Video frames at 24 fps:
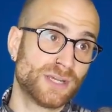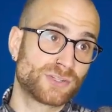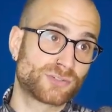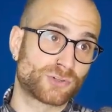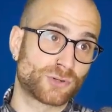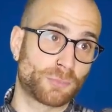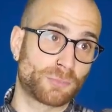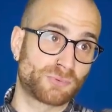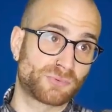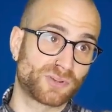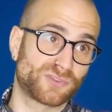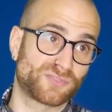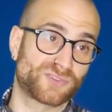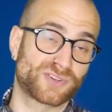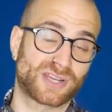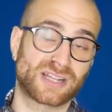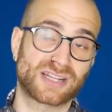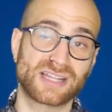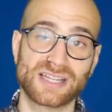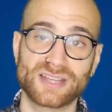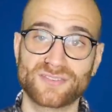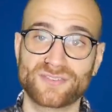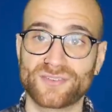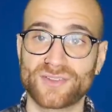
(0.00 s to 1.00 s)
drops off a
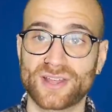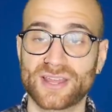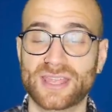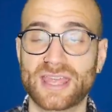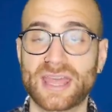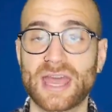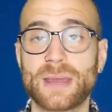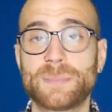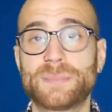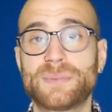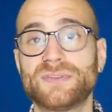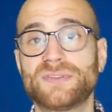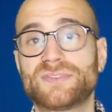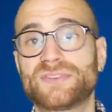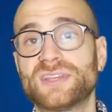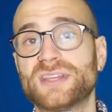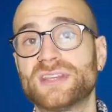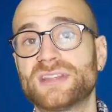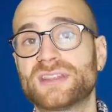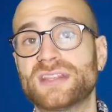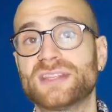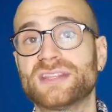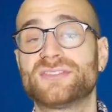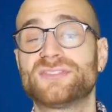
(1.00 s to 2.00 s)
cliff like Kepa's
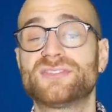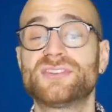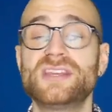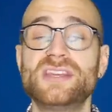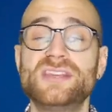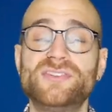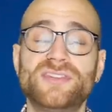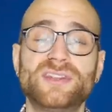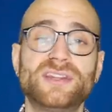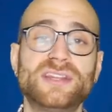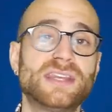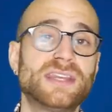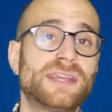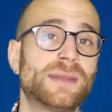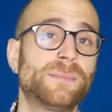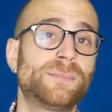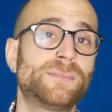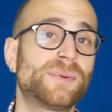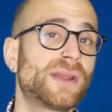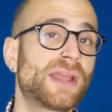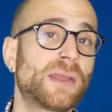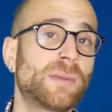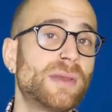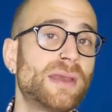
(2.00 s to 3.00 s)
did this season, he can
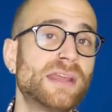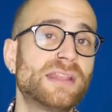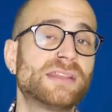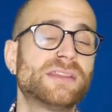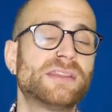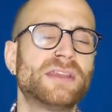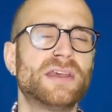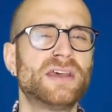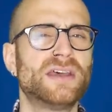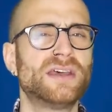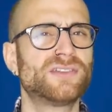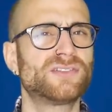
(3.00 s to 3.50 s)
bring him in.